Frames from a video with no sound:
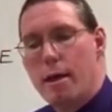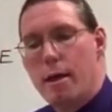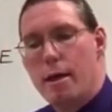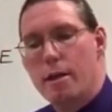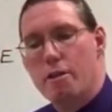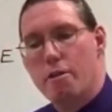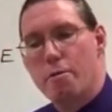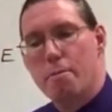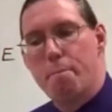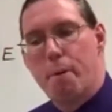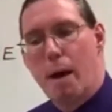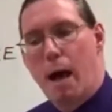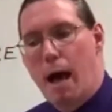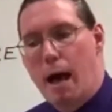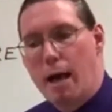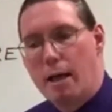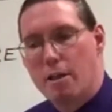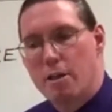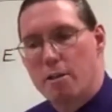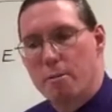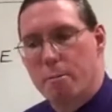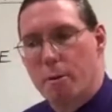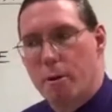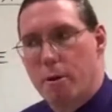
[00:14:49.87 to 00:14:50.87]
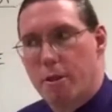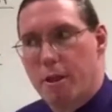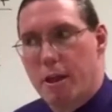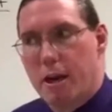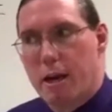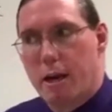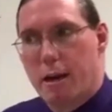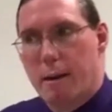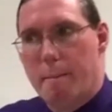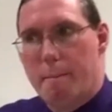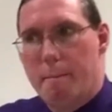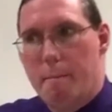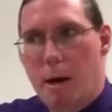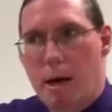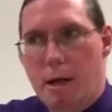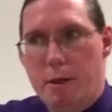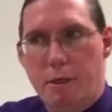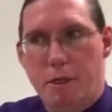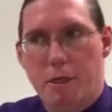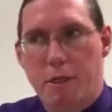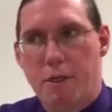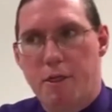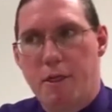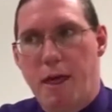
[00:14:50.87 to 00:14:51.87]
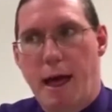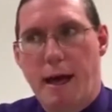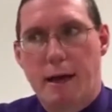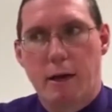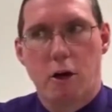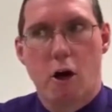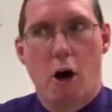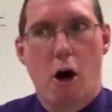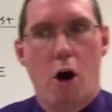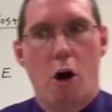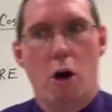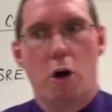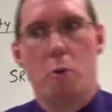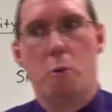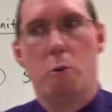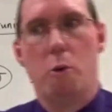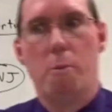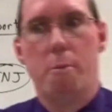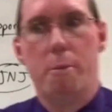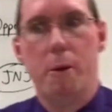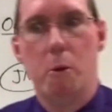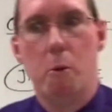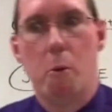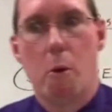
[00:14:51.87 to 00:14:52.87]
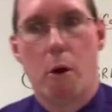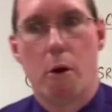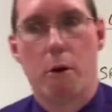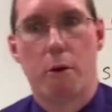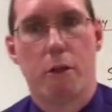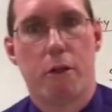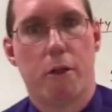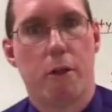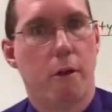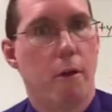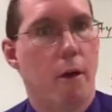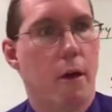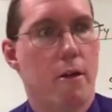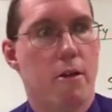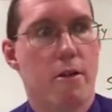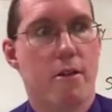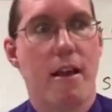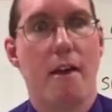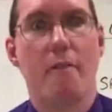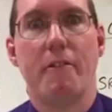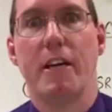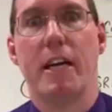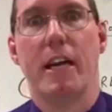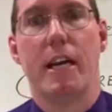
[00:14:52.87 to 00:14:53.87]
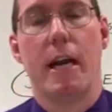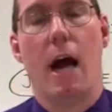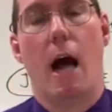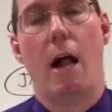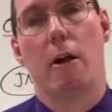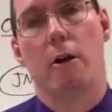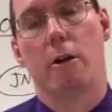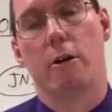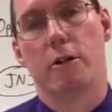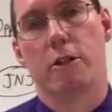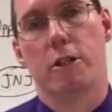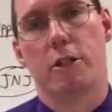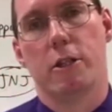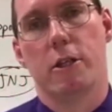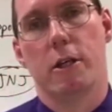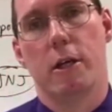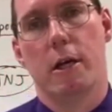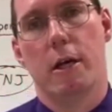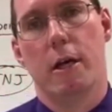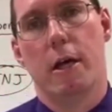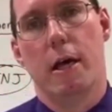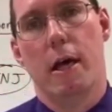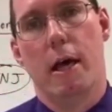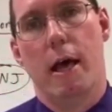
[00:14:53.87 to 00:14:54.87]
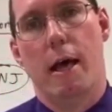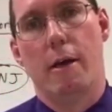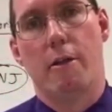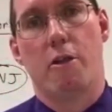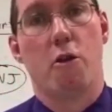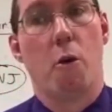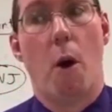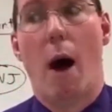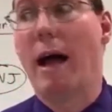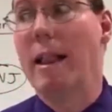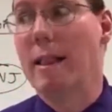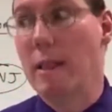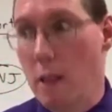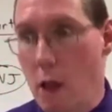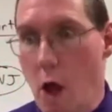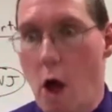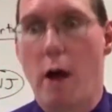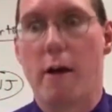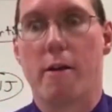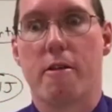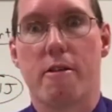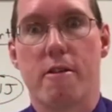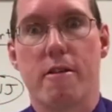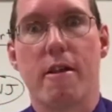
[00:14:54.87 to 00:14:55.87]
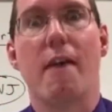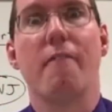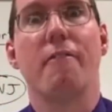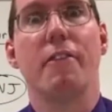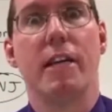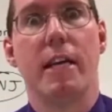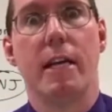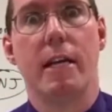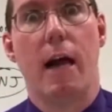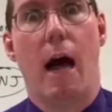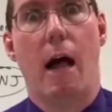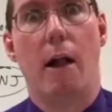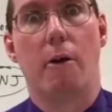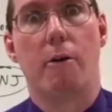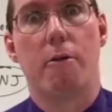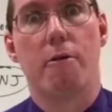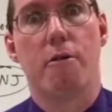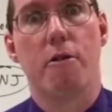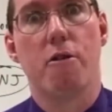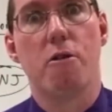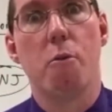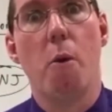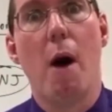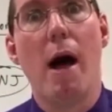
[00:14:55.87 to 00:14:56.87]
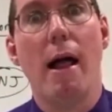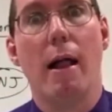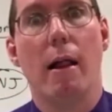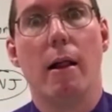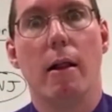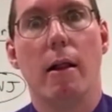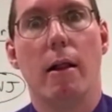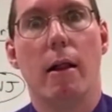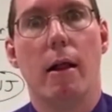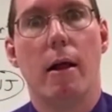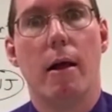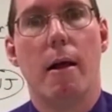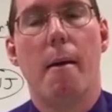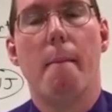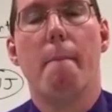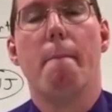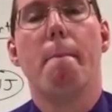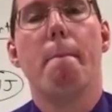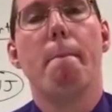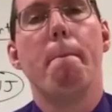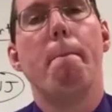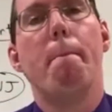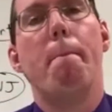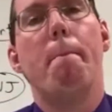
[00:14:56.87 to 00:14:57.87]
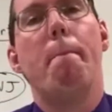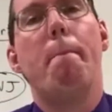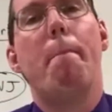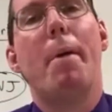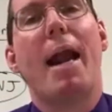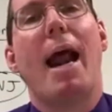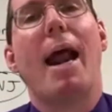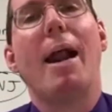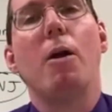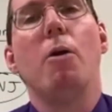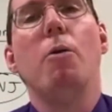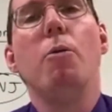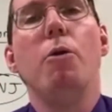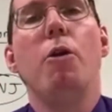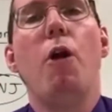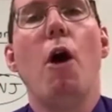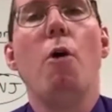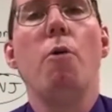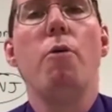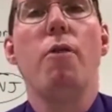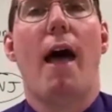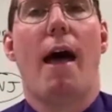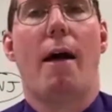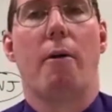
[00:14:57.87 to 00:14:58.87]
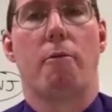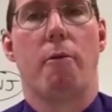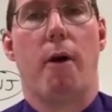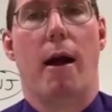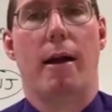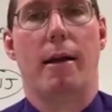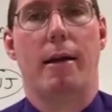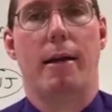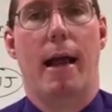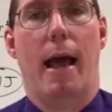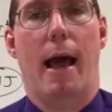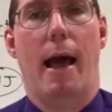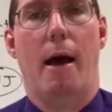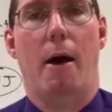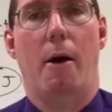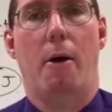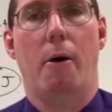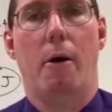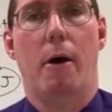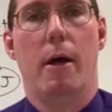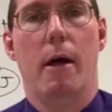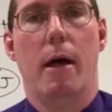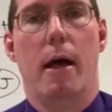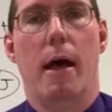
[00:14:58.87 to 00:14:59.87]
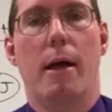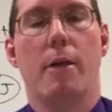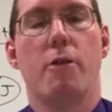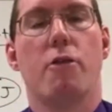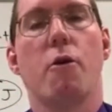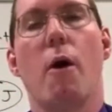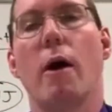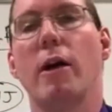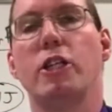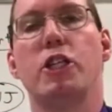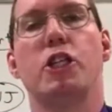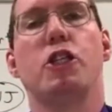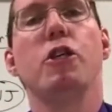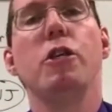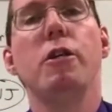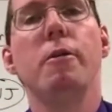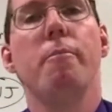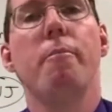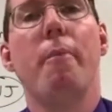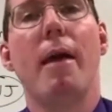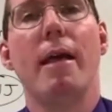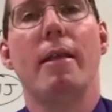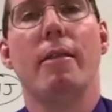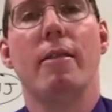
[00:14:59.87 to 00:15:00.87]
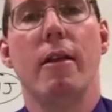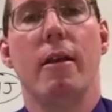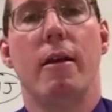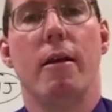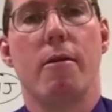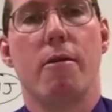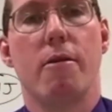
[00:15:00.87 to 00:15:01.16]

It's possible that in a month that card will be worth $70. And so I lost $70 as well. But I don't know that right now. And so I shouldn't make the